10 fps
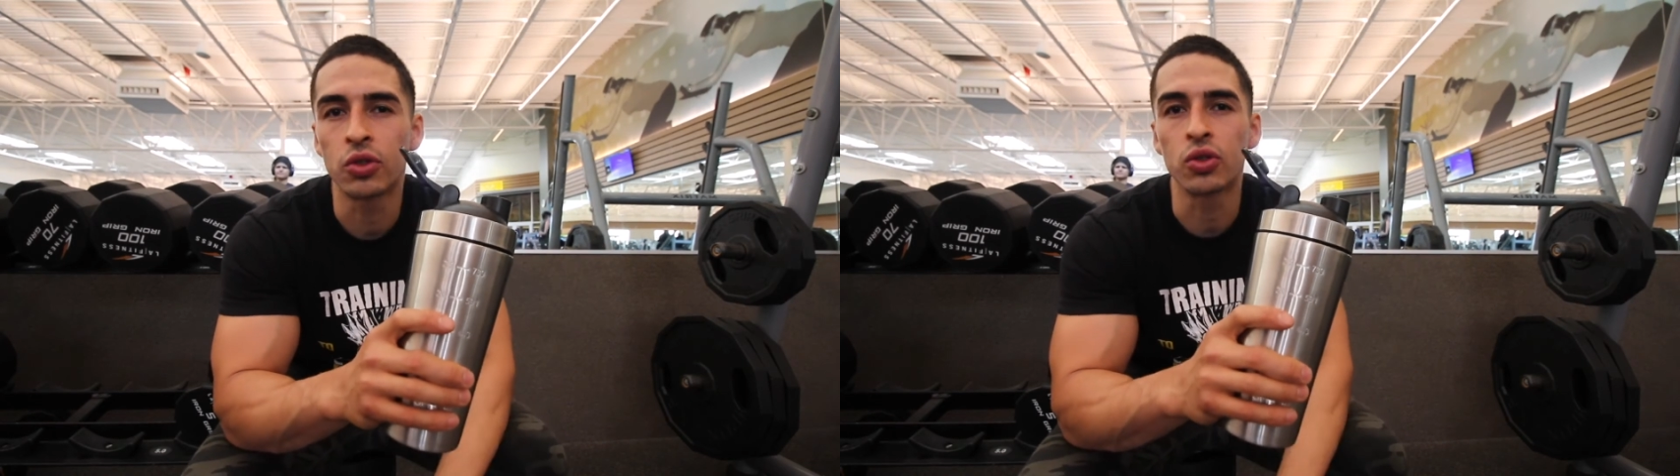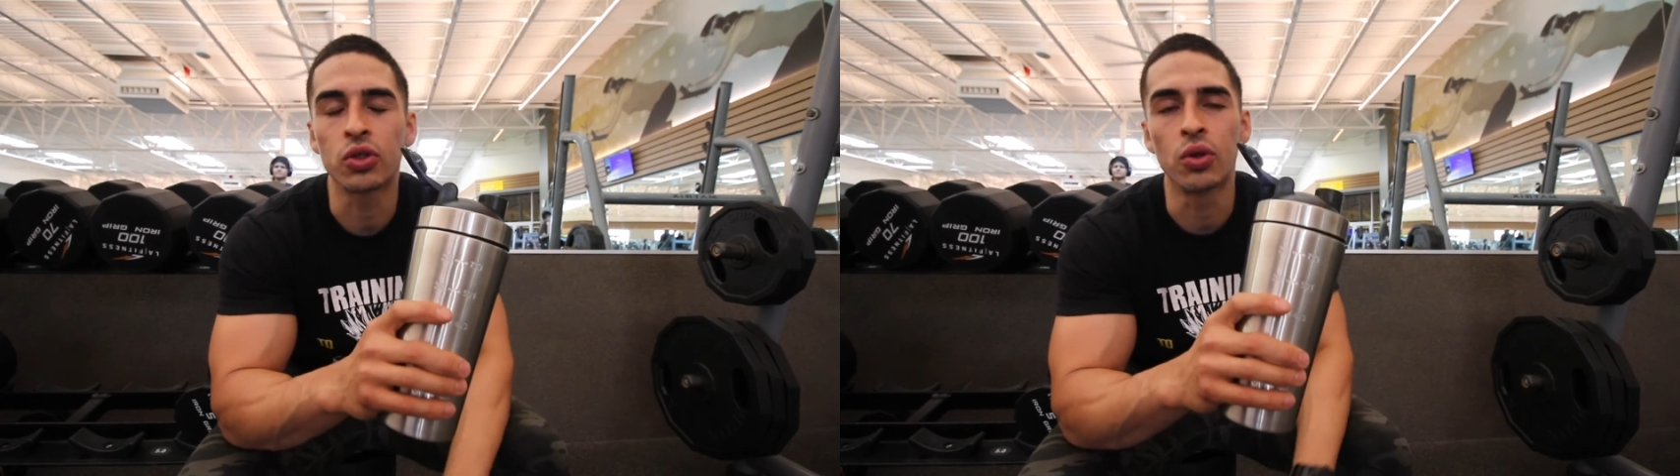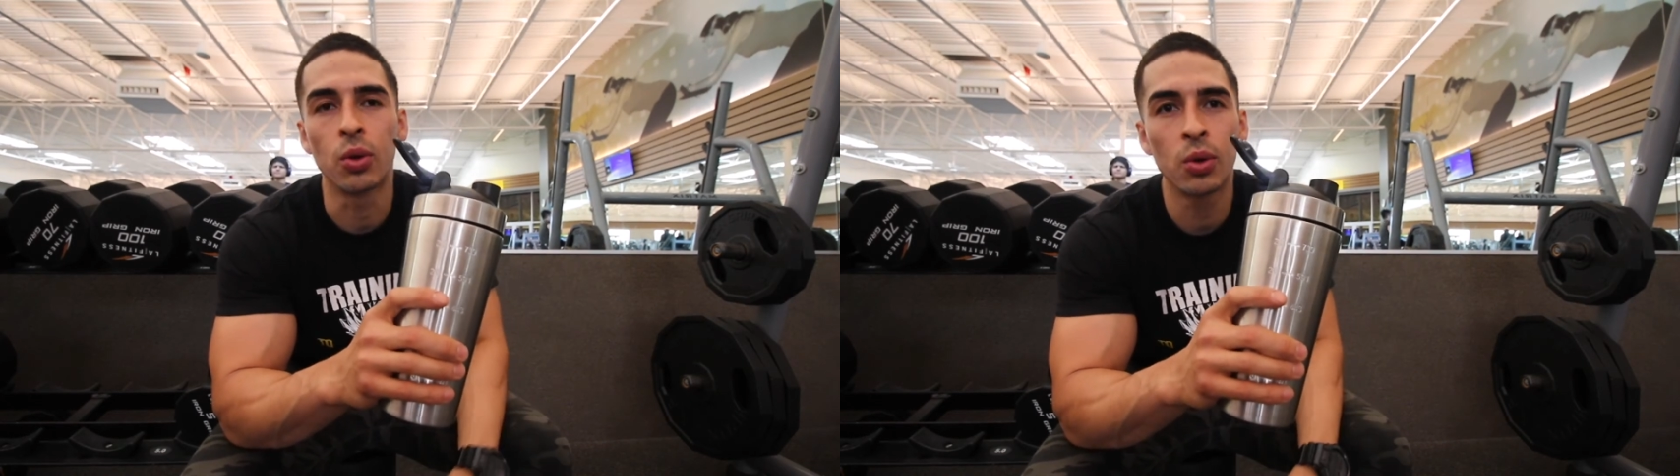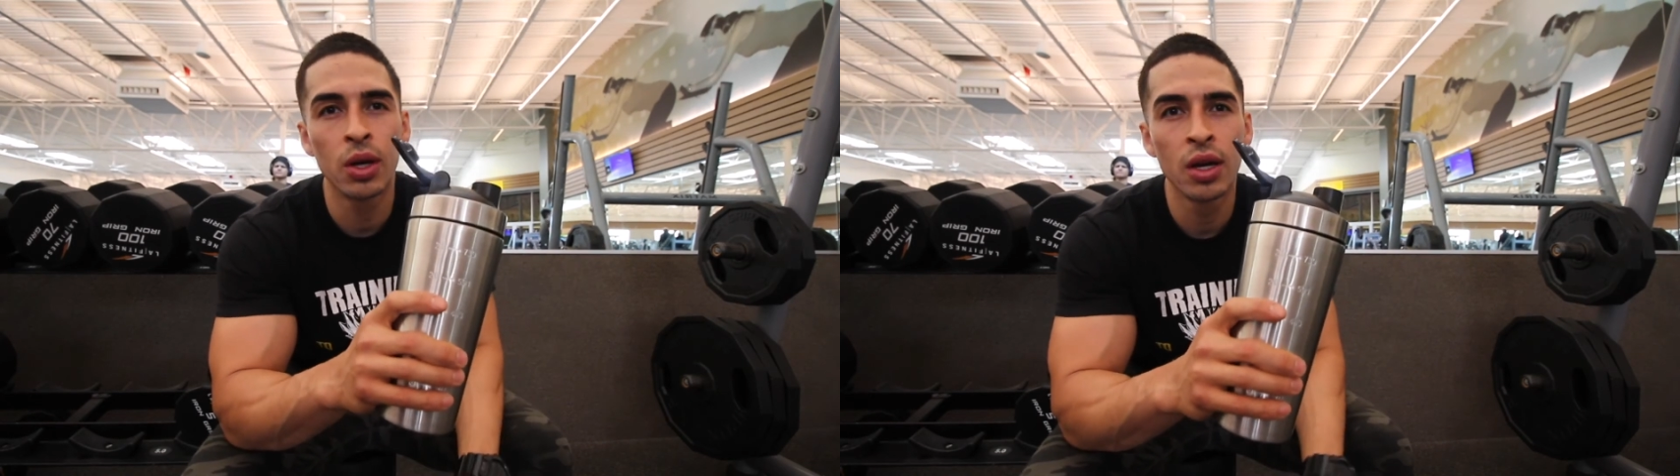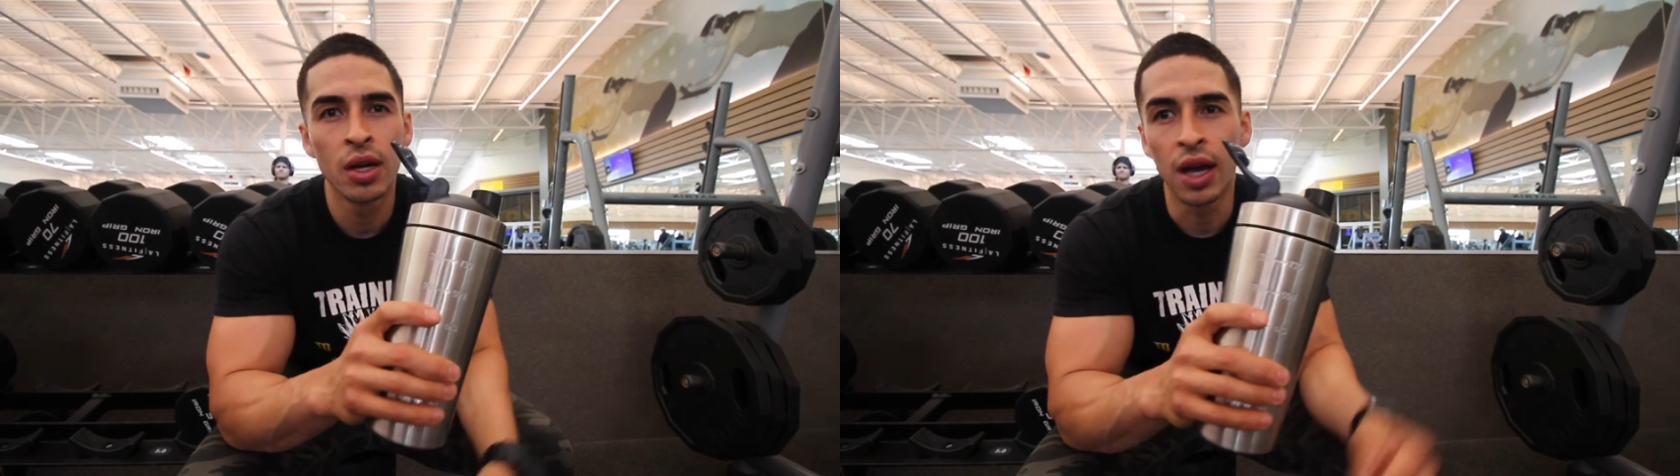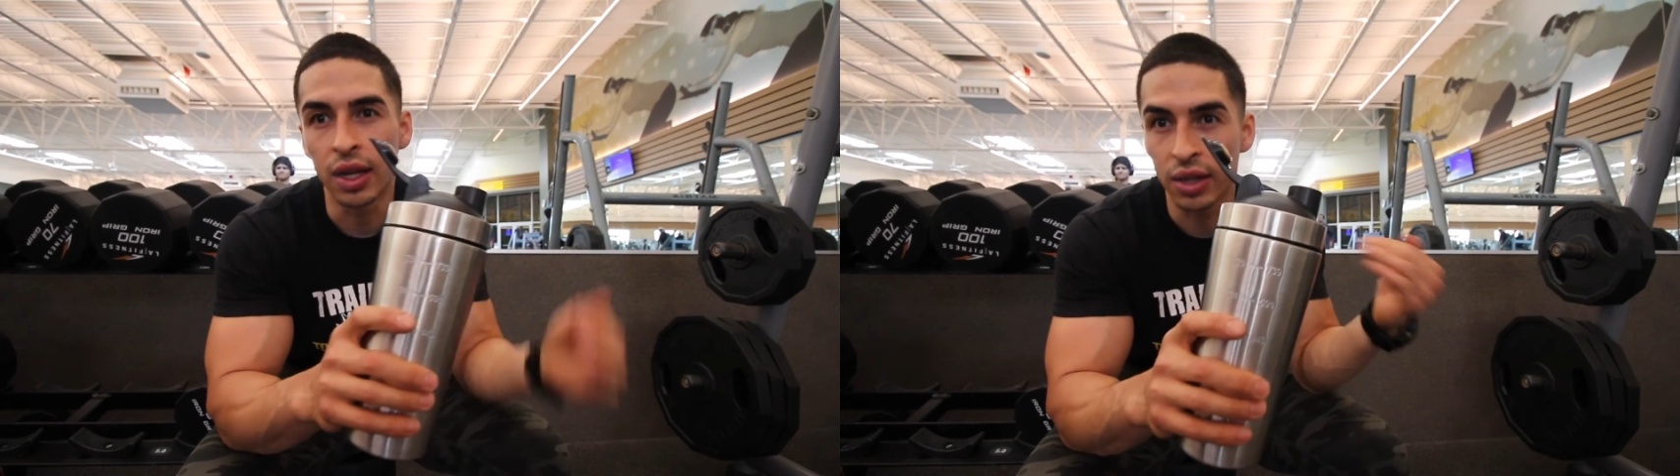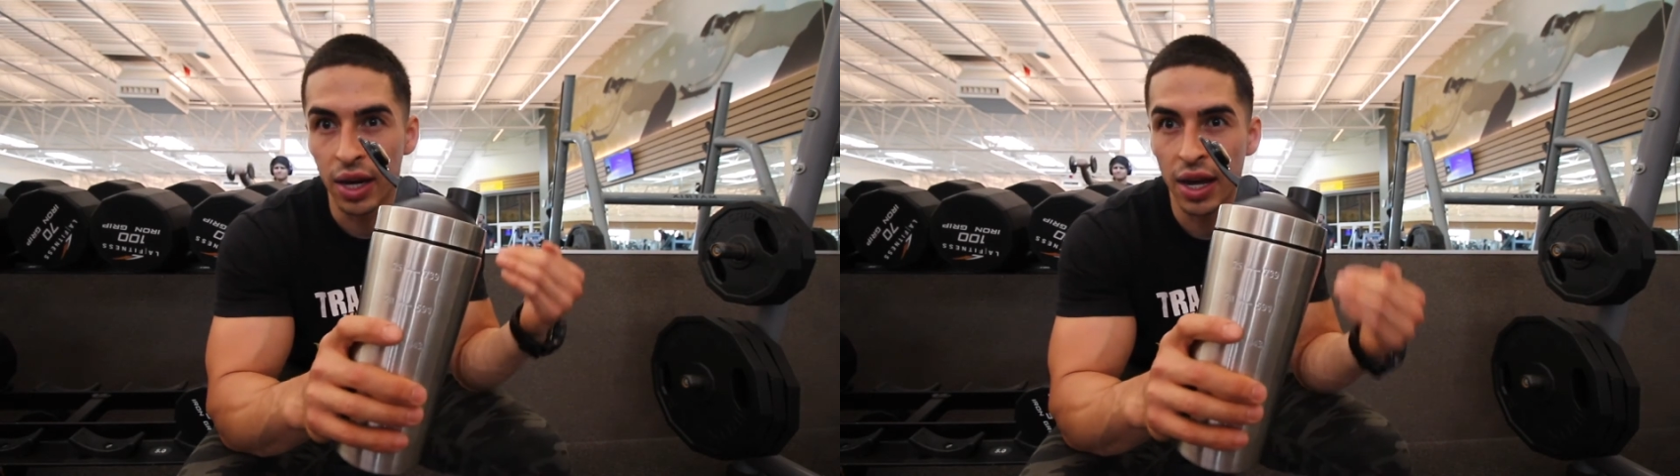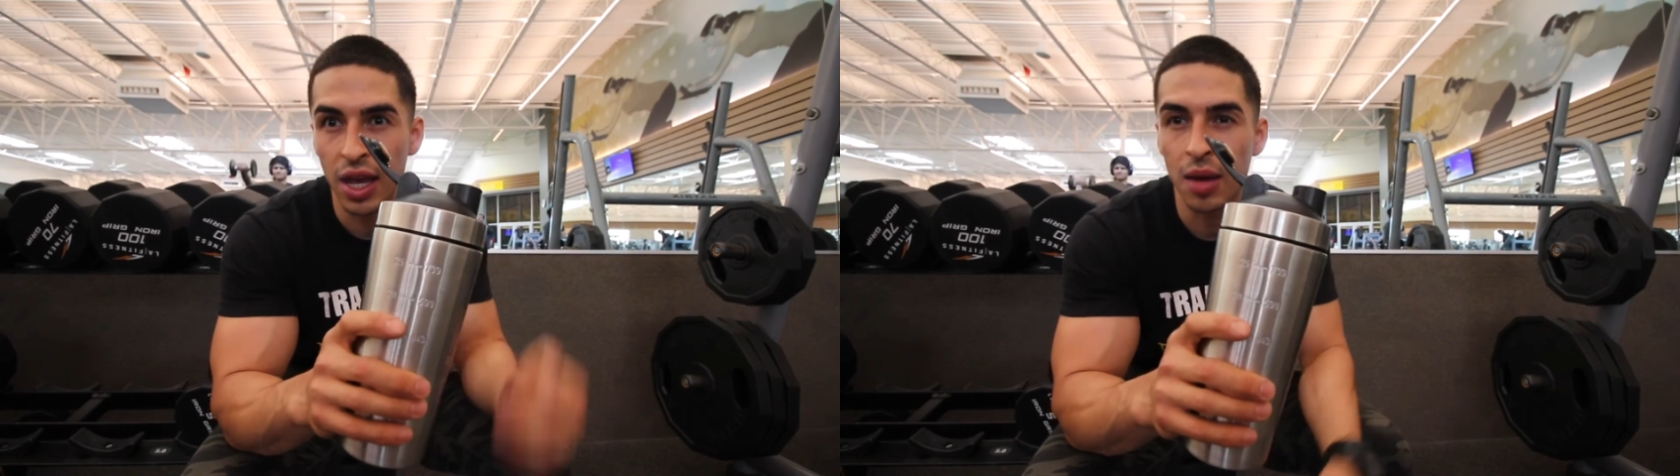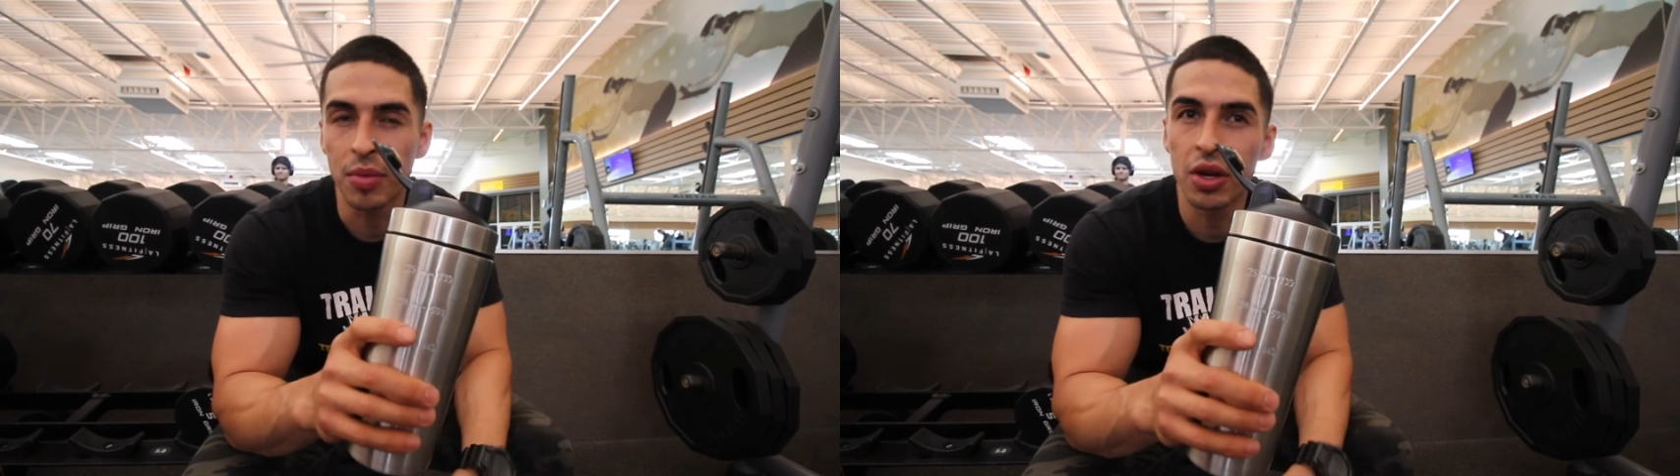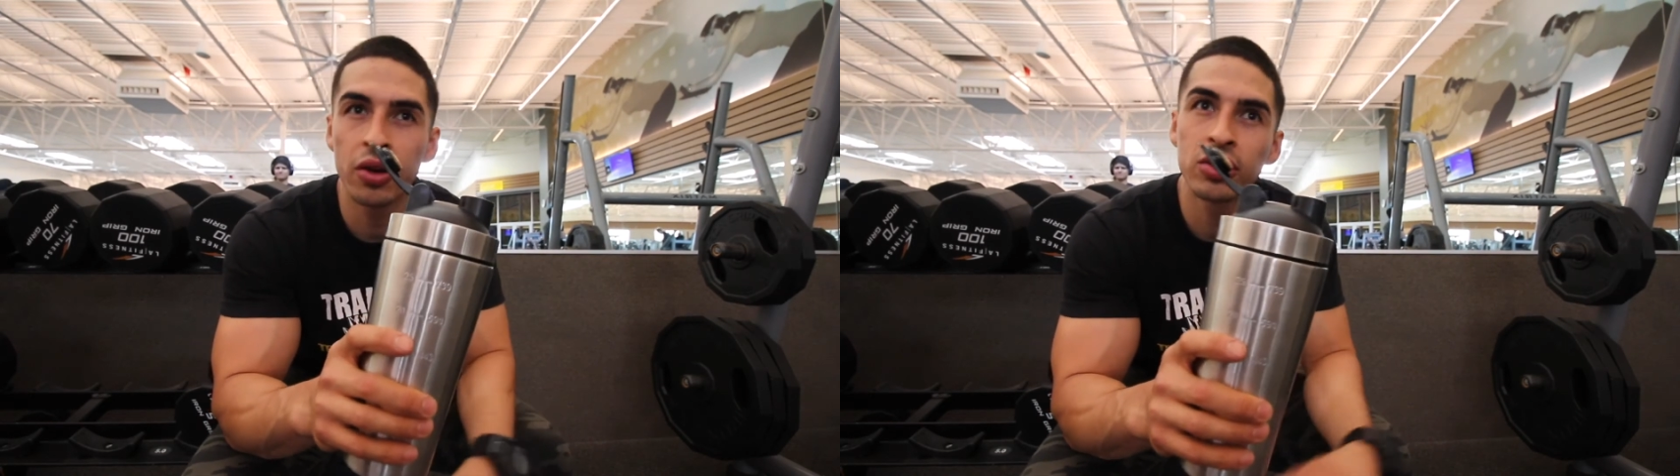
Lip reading: to school, and then I came here.